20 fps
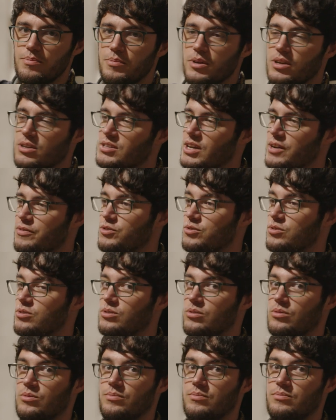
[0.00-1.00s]
Because after
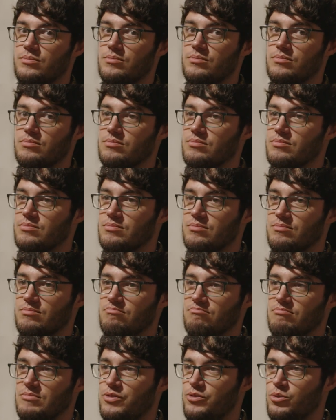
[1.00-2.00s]
all,
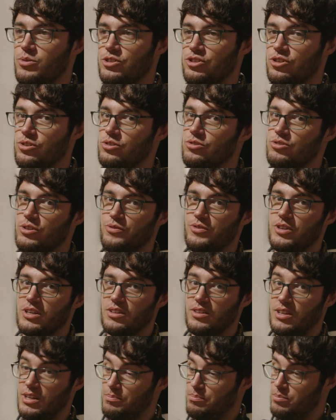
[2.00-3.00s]
if you enjoy drifting
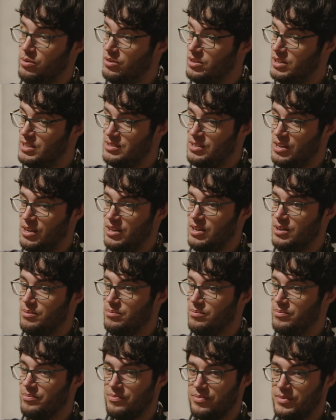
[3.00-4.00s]
at that point in time,